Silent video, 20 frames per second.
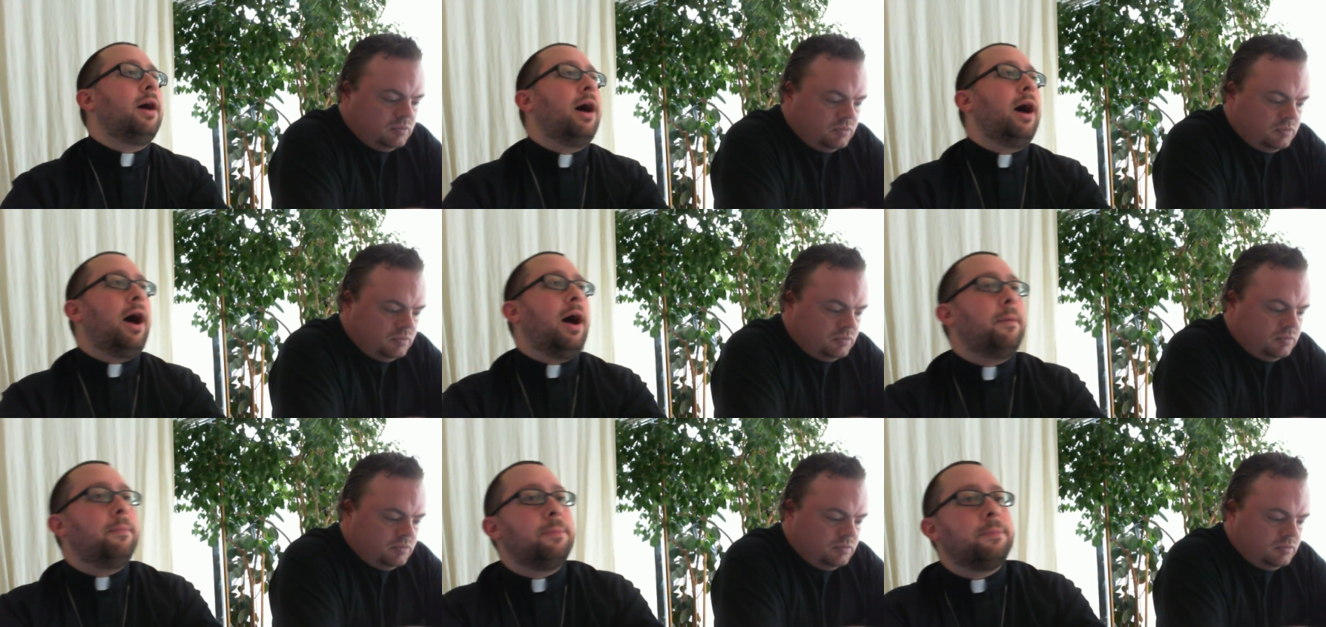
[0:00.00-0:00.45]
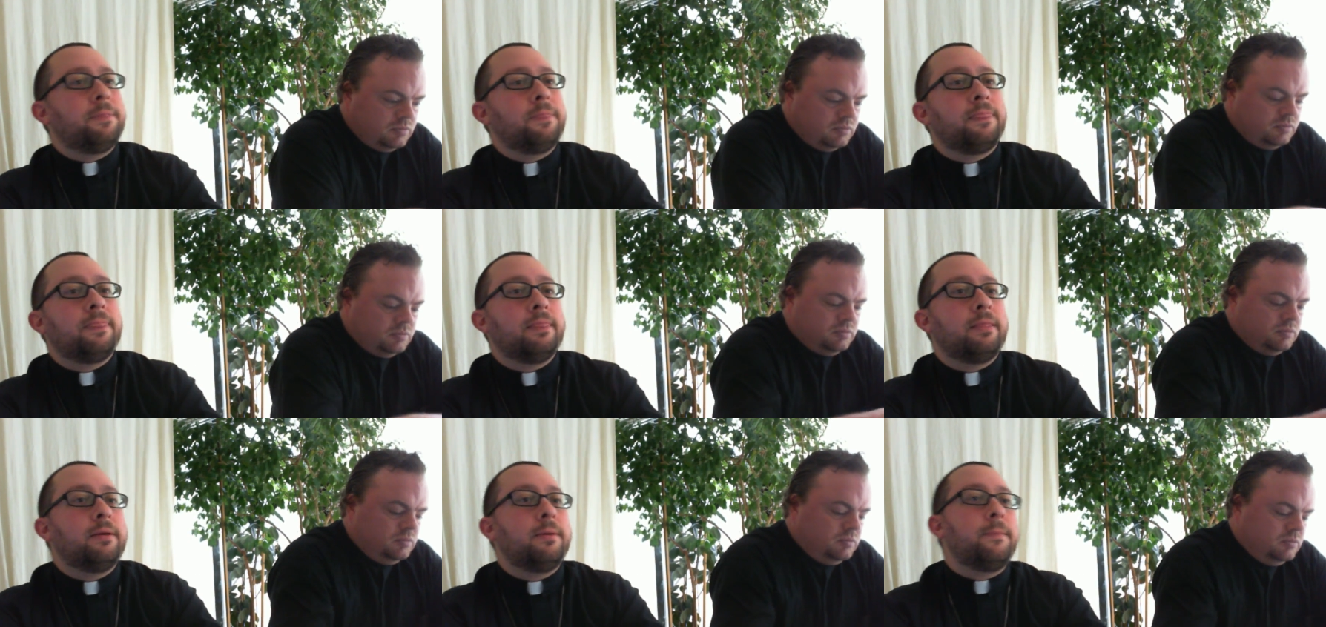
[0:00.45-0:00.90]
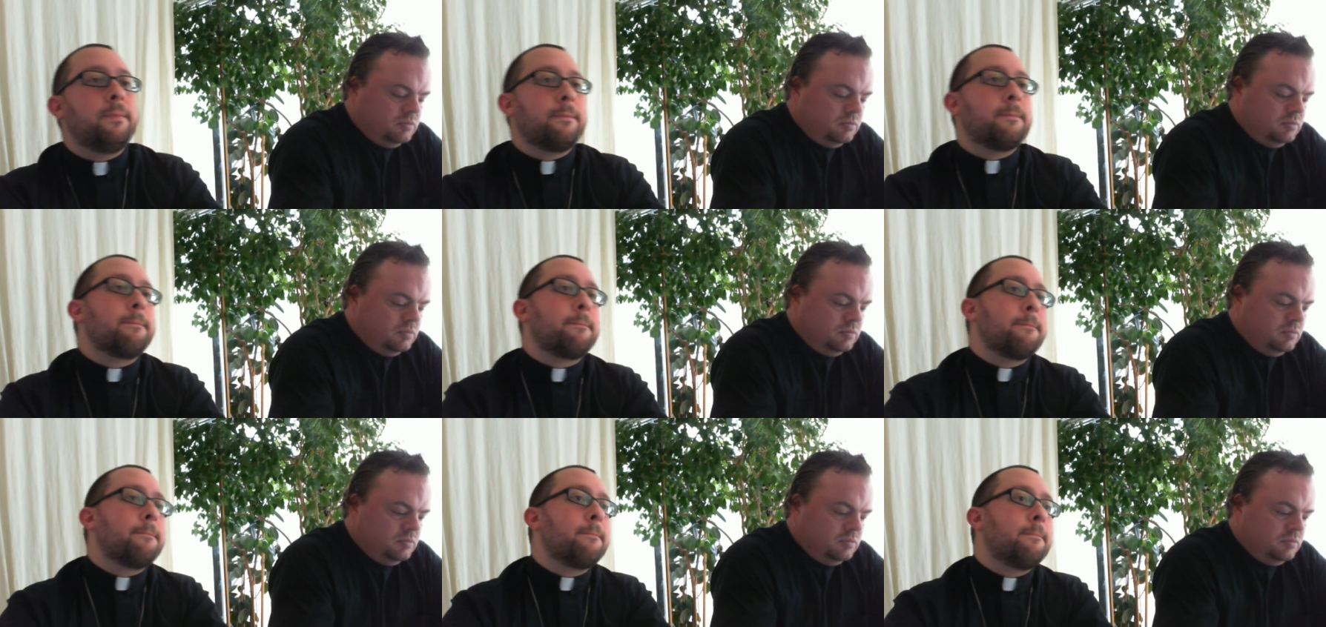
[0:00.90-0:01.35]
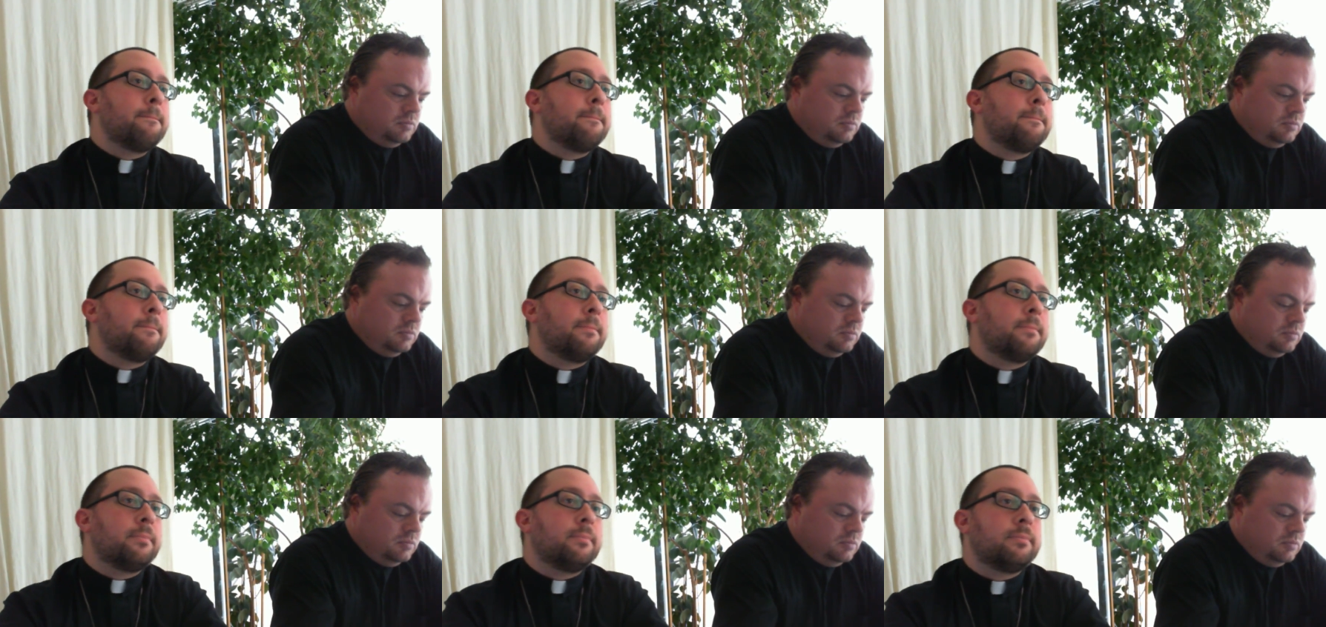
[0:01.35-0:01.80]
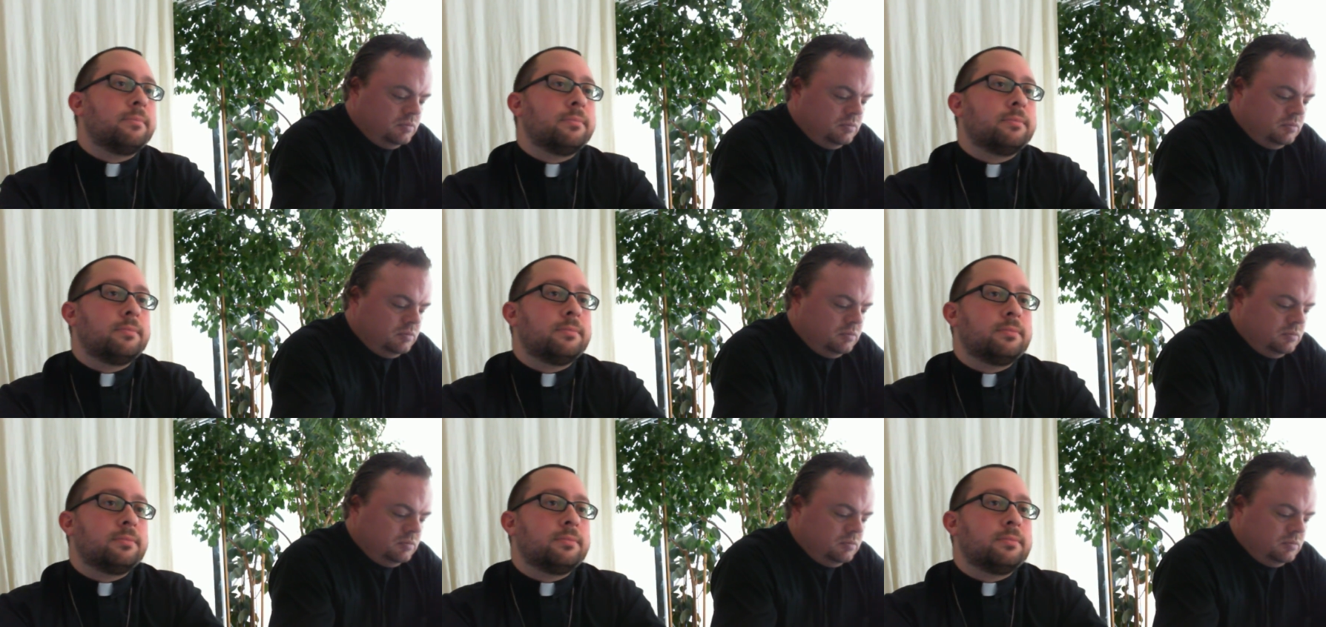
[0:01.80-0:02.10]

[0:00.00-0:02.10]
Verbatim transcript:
Speaker 1: Um, I wanted to add something to